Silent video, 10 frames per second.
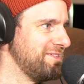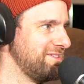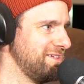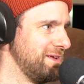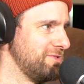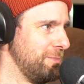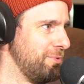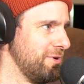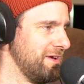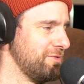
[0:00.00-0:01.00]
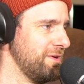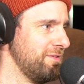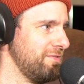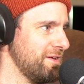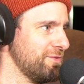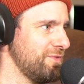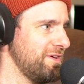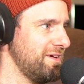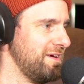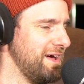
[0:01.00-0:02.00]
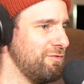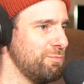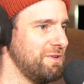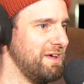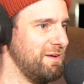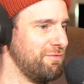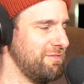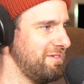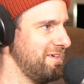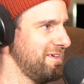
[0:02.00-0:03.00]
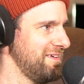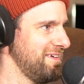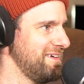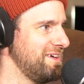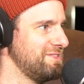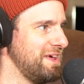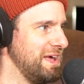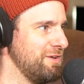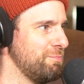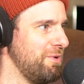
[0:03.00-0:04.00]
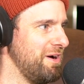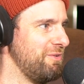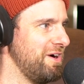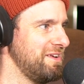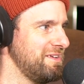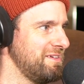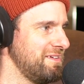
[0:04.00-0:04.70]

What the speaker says: to the Downtime Podcast, mate. Thanks for having me down for a day of bike riding.